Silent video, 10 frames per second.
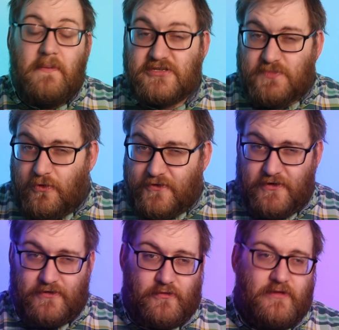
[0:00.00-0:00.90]
There's more to
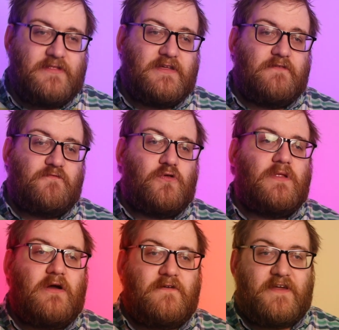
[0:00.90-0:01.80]
it though. The
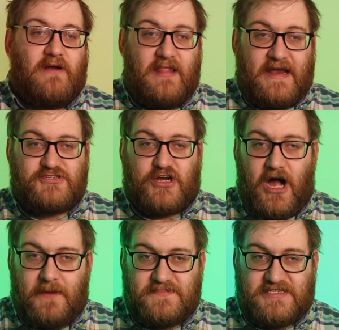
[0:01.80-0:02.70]
rollout of their electric
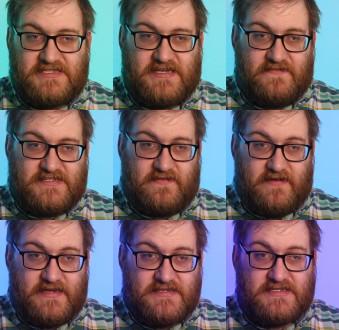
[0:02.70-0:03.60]
hubs at service
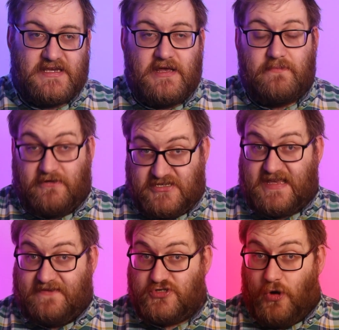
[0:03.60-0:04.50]
areas, which
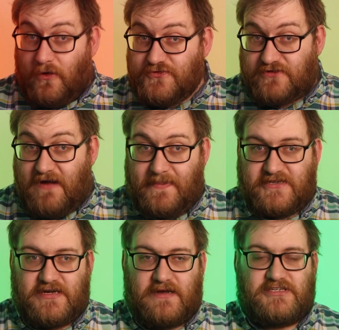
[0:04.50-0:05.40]
gives you ultra rapid
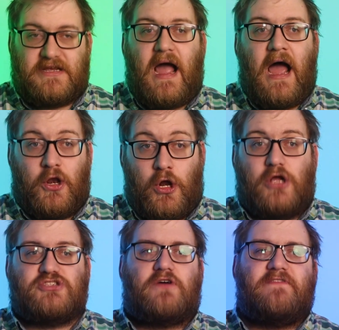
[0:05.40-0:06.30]
charging and
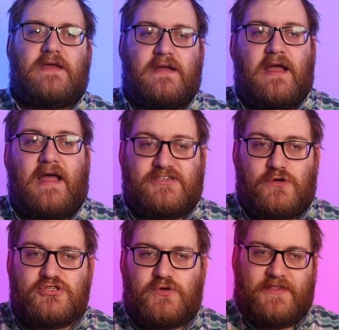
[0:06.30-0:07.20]
lots of it, is
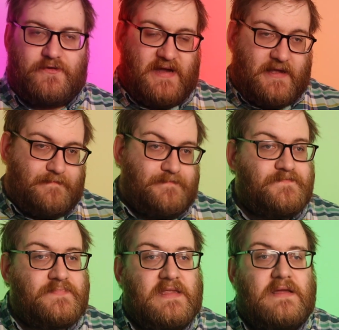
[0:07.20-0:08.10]
also underway.
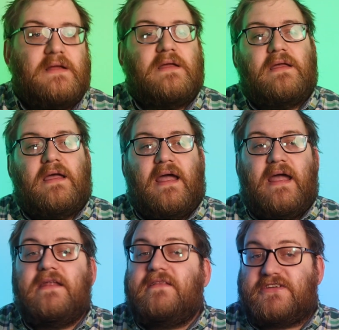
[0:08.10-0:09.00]

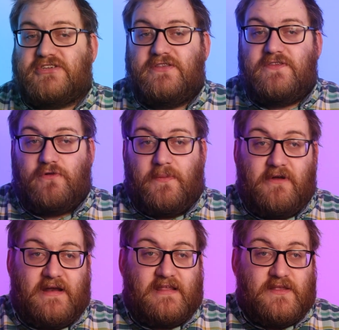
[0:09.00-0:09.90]
In addition to
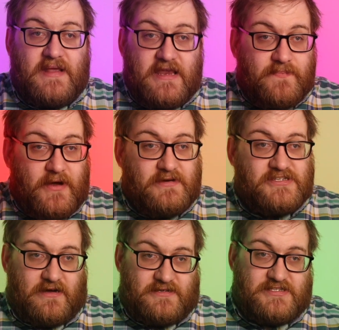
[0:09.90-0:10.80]
upgrading the medium power
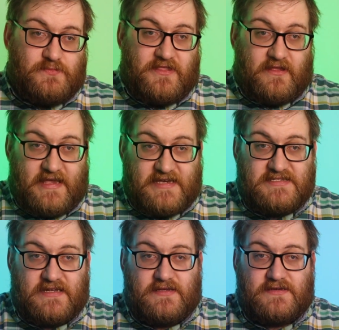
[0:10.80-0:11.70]
chargers with the latest
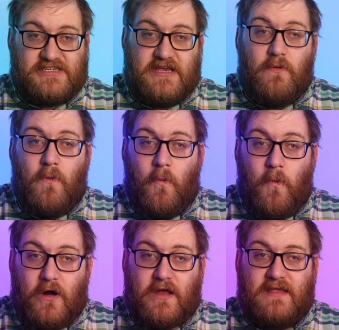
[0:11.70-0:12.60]
technology,
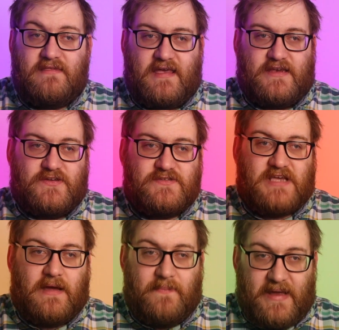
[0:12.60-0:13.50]
work continues
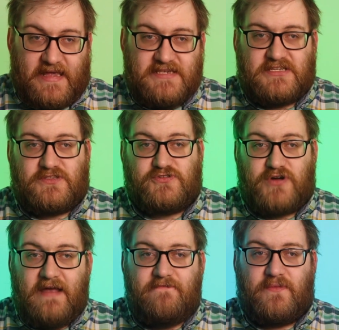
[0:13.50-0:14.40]
at pace to
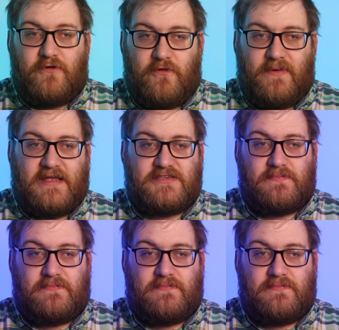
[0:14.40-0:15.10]
drive the motorway